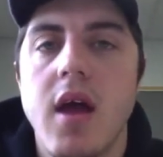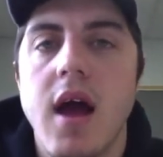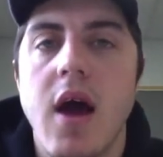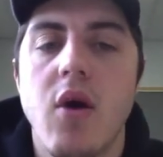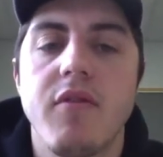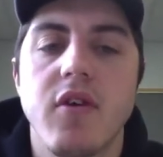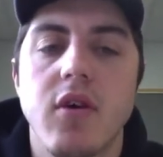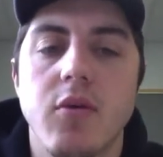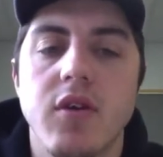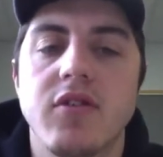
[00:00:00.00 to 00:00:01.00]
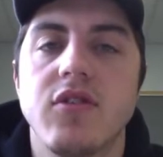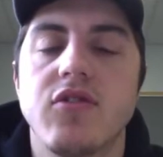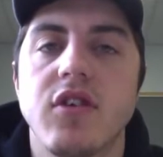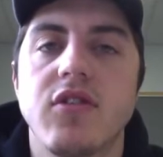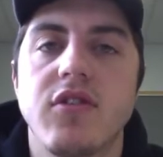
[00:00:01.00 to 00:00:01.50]
However, this is
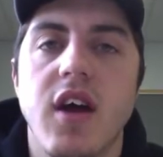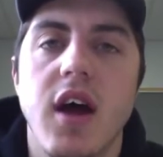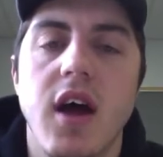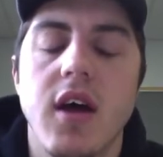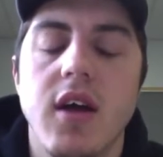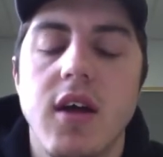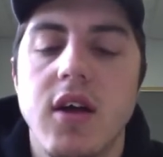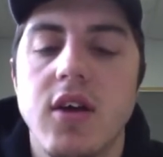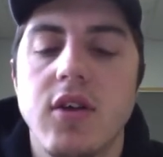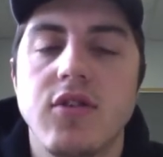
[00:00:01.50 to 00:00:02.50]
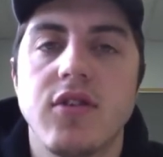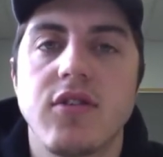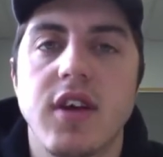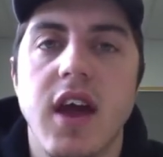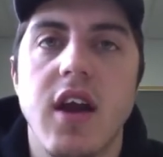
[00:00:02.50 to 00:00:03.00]
just
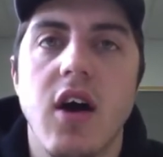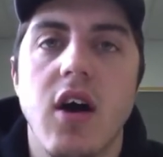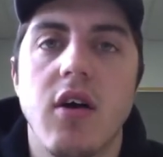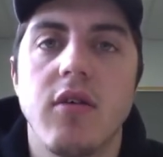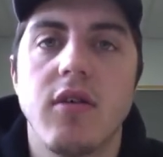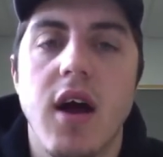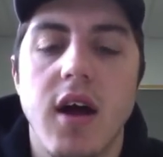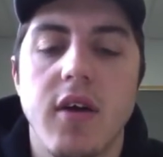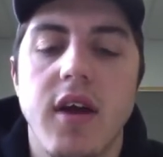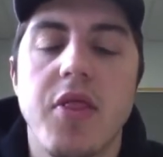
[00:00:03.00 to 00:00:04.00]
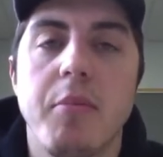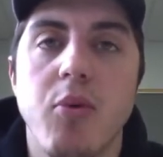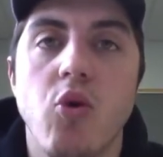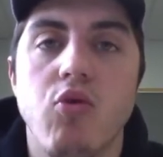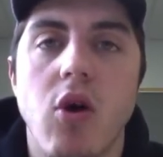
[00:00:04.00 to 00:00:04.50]
to get the
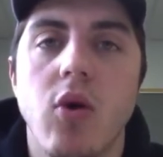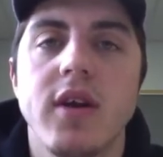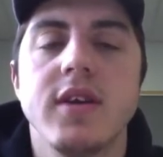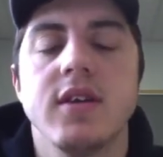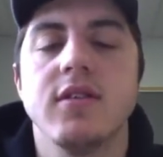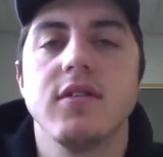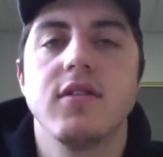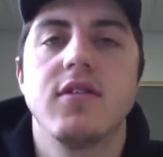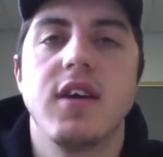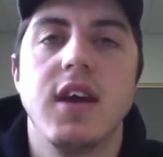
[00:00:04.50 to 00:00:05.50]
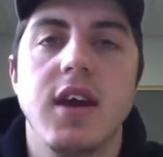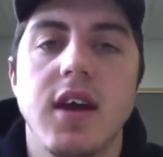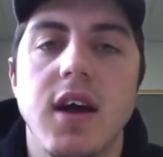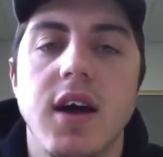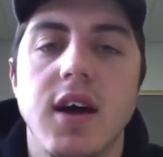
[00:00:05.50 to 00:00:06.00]
ball rolling and see